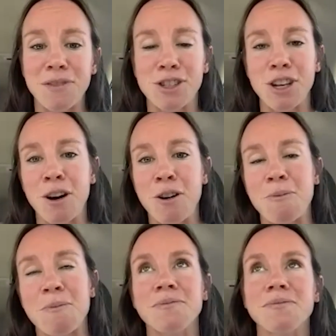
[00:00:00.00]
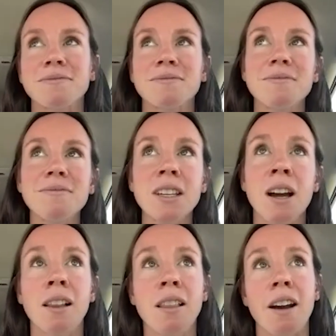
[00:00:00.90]
So
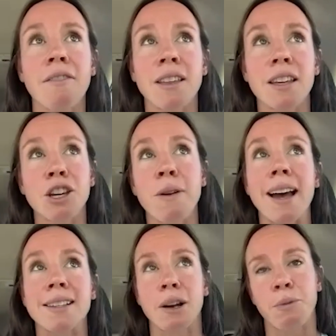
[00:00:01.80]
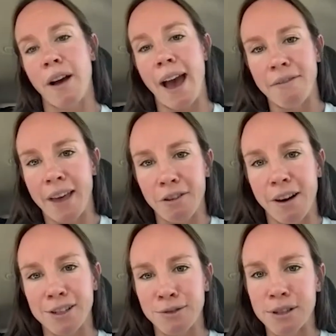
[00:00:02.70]
a lot of the US, like we don't have that
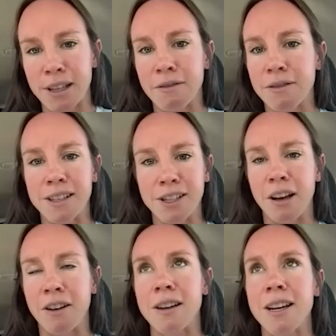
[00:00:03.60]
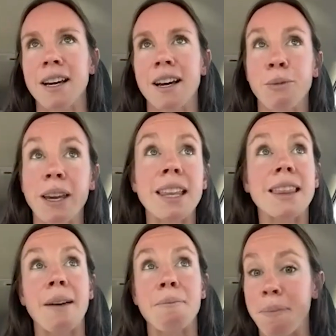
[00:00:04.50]
grassroots level. And so we get
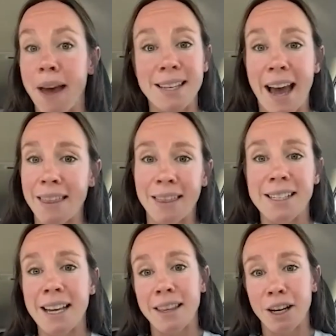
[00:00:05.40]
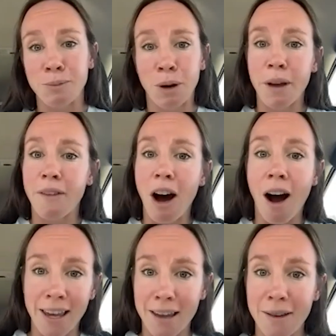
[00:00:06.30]
the best athletes at their sport. We have
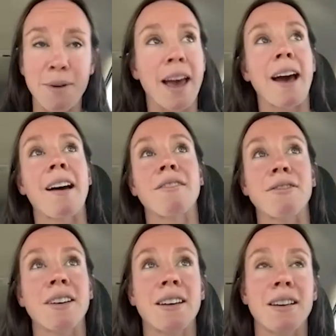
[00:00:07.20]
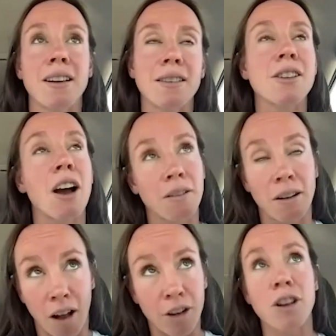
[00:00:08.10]
hockey, we have
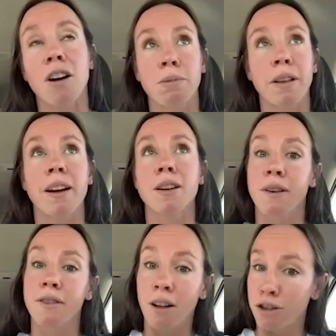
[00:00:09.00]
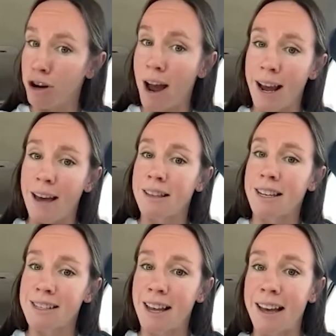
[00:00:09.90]
college soccer players, we have college track athletes